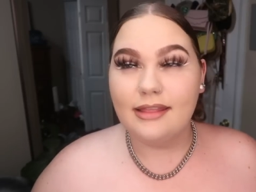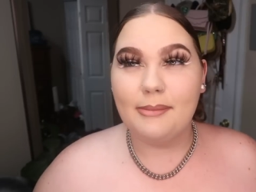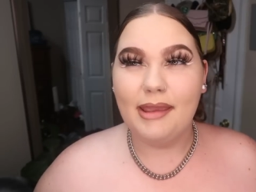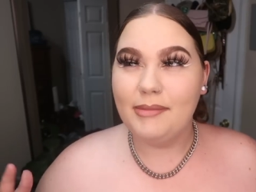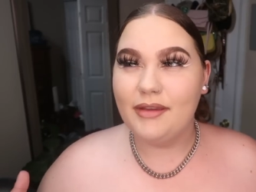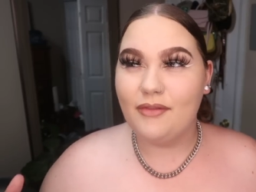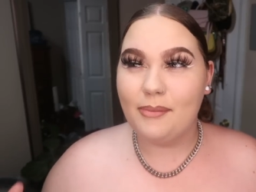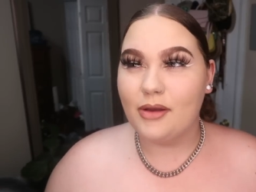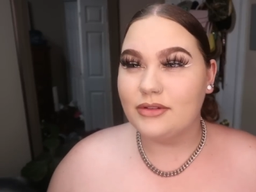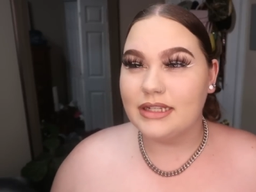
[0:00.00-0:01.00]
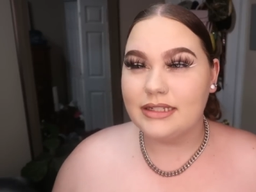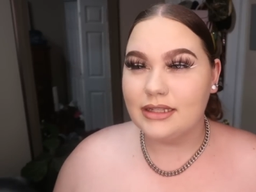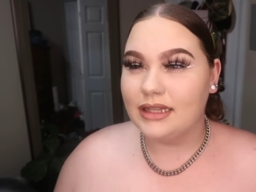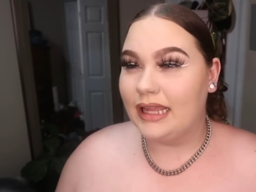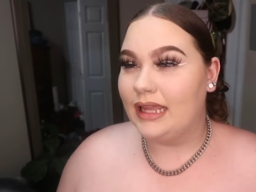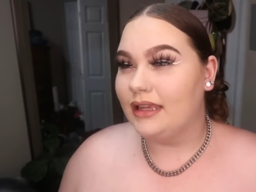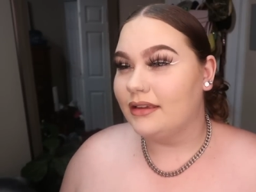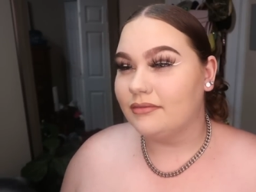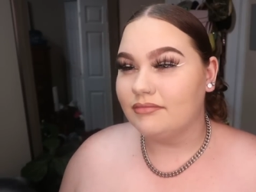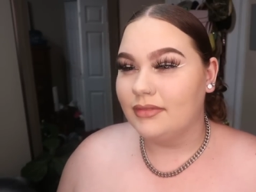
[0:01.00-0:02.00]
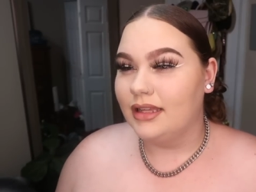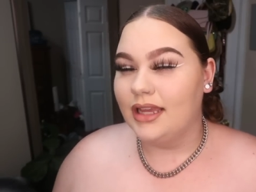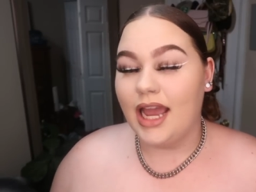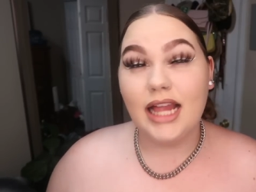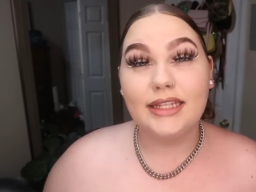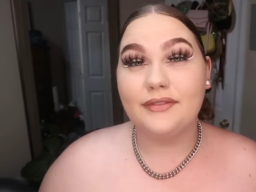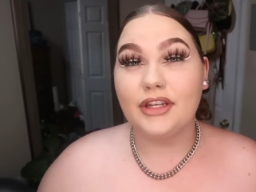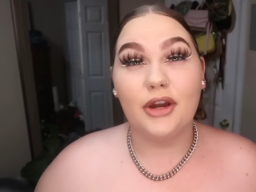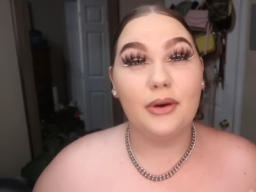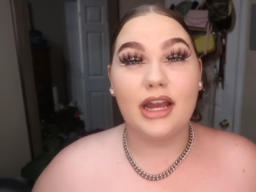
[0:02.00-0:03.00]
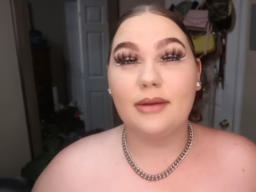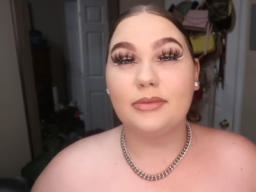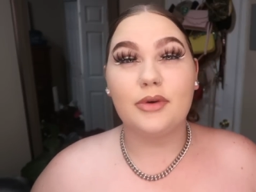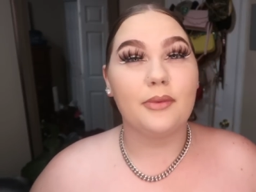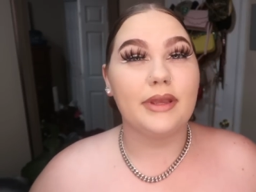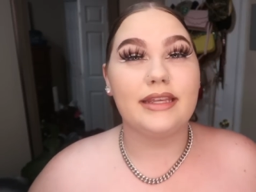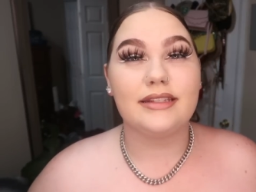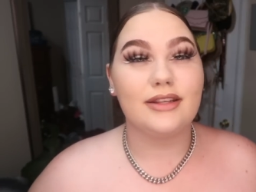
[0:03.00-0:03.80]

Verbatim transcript: They banned me from posting to like I don't even know, a couple more weeks.